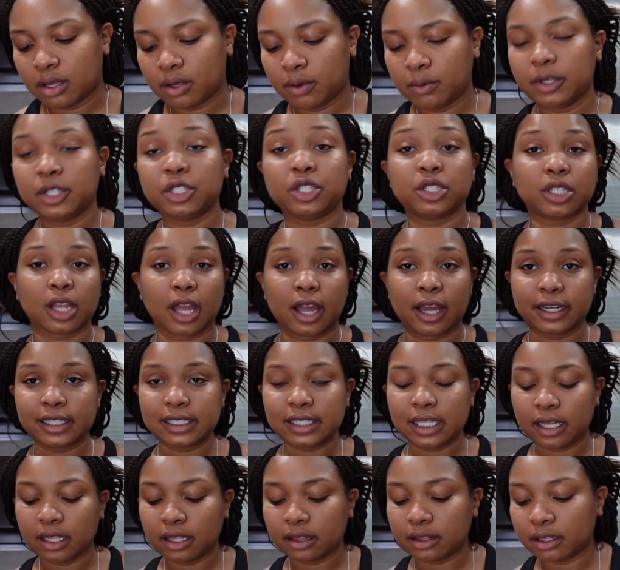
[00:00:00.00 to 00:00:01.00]
which is
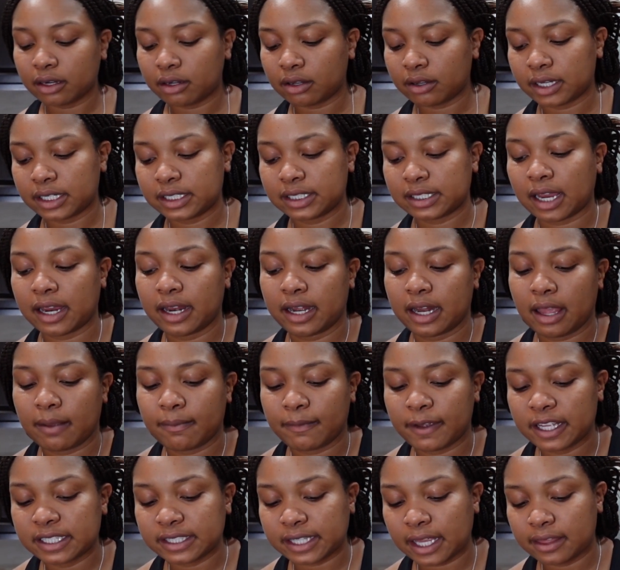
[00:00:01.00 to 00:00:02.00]
honestly a little
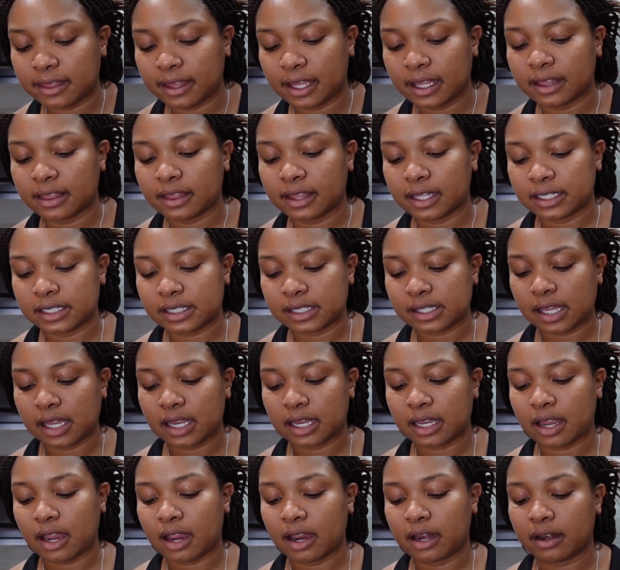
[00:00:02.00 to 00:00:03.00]
exciting because I think this
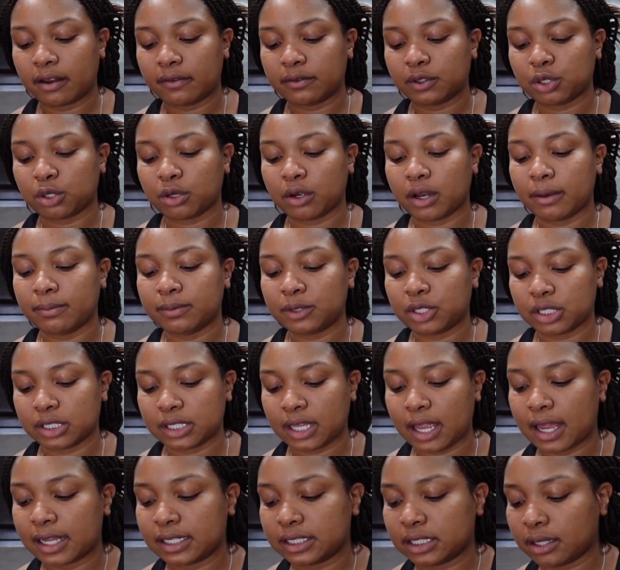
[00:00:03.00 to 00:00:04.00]
like kind of trip
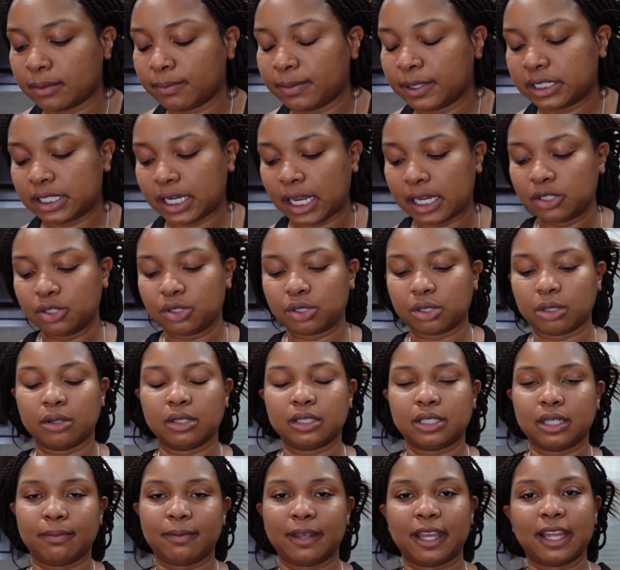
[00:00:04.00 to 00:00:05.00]
just has the
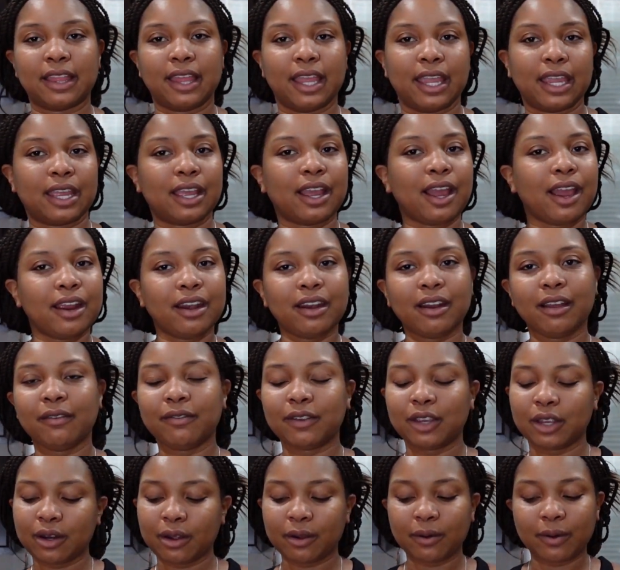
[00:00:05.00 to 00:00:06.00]
potential to be like kind
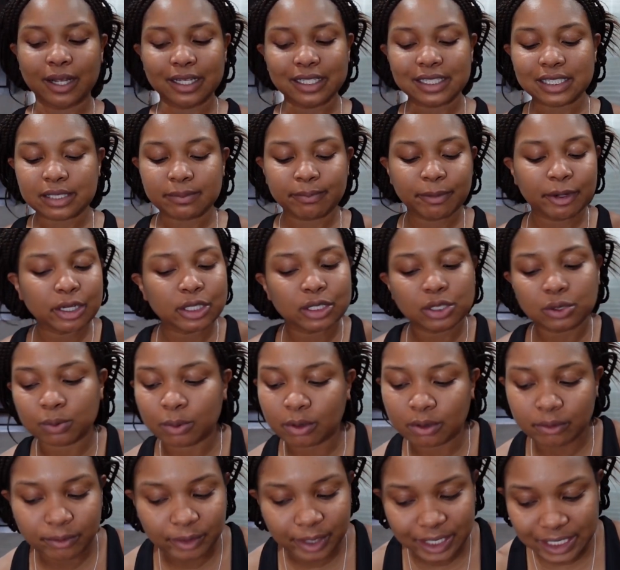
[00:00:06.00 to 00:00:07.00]
of, you know, a
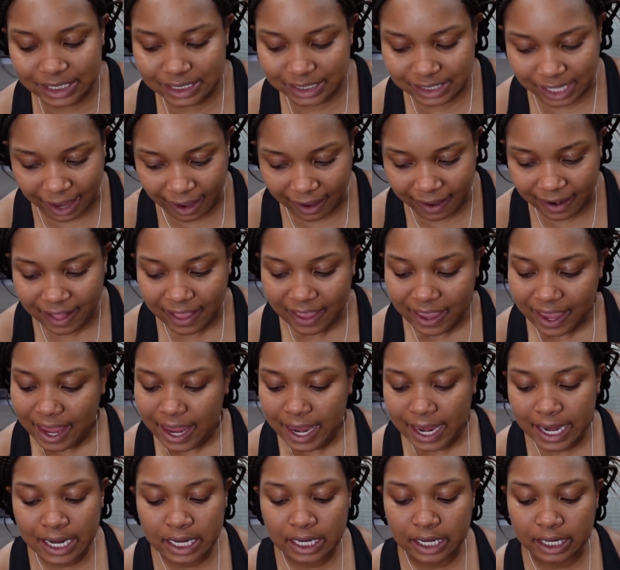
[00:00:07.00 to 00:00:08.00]
spiritual reset.
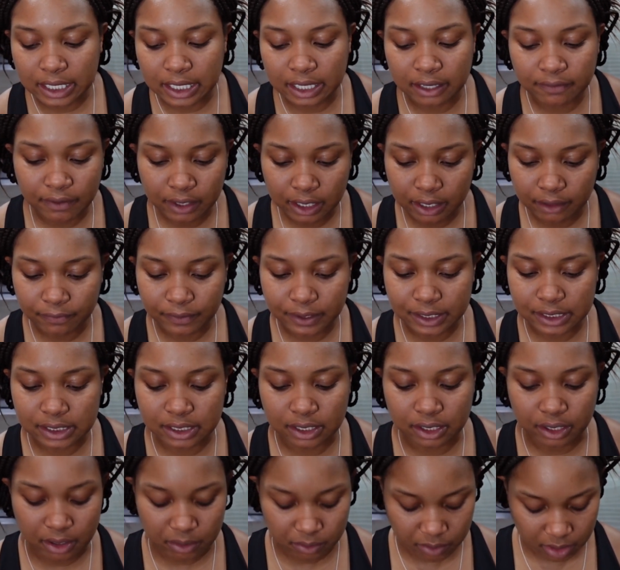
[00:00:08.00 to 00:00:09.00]
And even if it's,
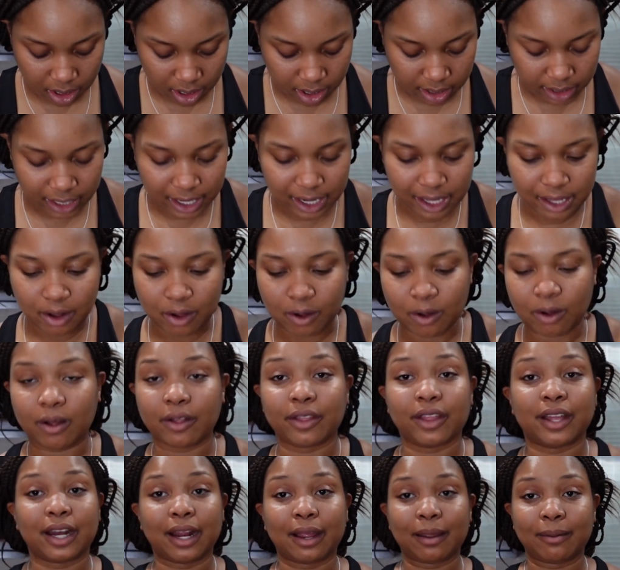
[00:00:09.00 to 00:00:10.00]
you know, not
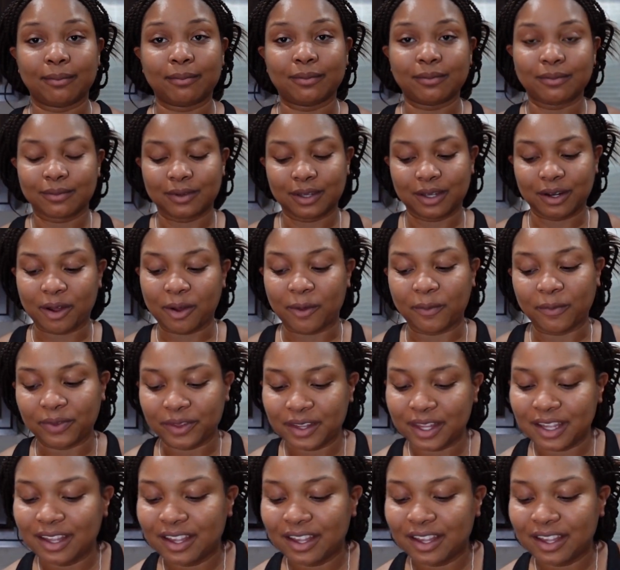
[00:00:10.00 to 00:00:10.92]
all that I'm, you know,